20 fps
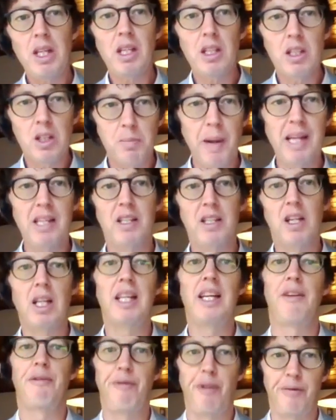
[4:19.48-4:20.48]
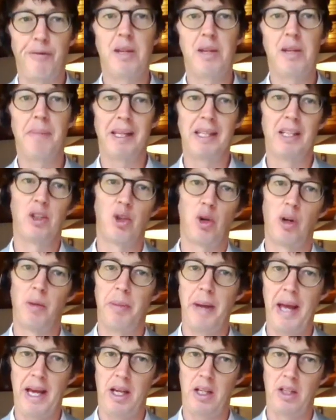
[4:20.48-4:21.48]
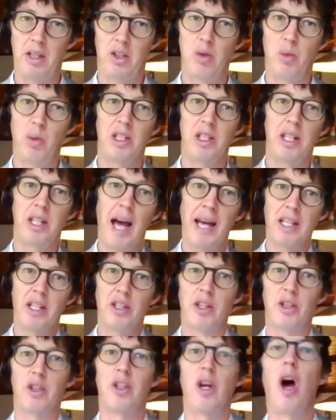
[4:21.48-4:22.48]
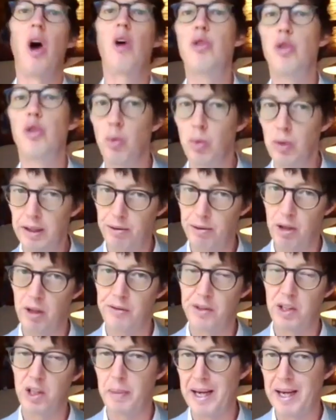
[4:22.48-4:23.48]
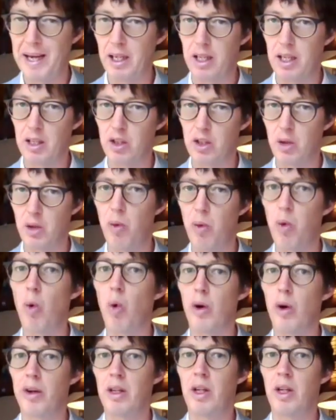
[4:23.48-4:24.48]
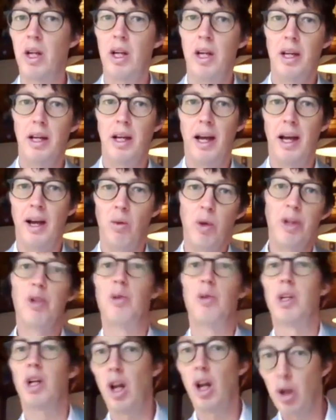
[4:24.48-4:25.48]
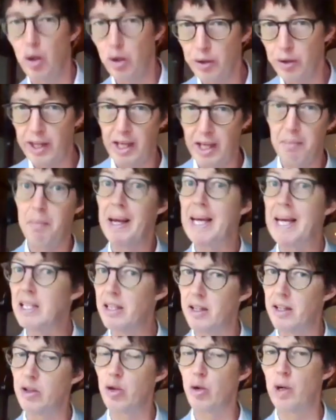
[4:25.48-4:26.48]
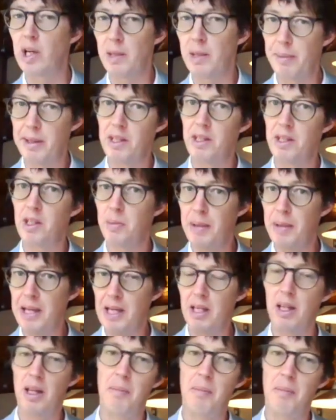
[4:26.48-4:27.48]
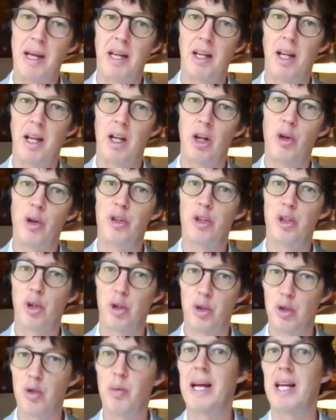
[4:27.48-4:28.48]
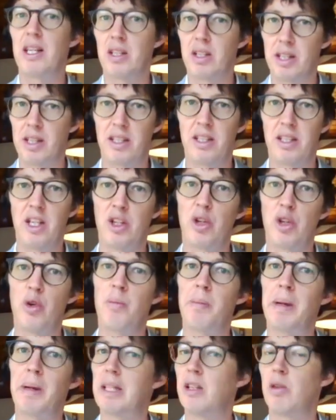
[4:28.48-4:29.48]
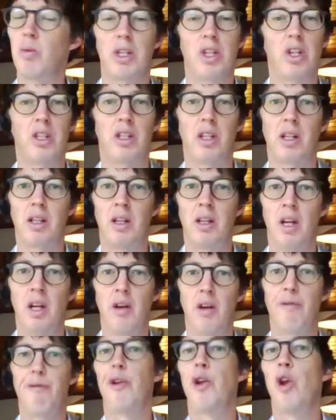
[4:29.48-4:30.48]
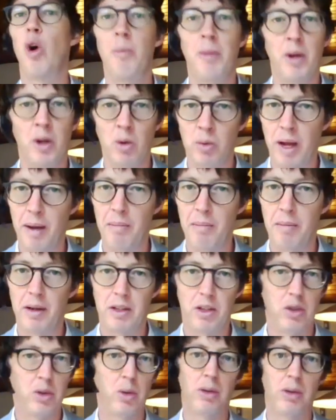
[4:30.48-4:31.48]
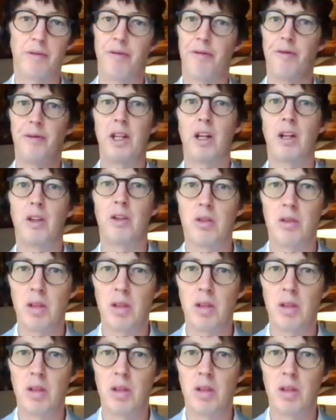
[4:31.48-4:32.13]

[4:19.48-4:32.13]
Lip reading: it's basically a $50 billion package, which takes the total level of spending and support when you include that piece that's already been spent that Matt alluded to about $62 billion, which is a phenomenal number. It's sort of, you know,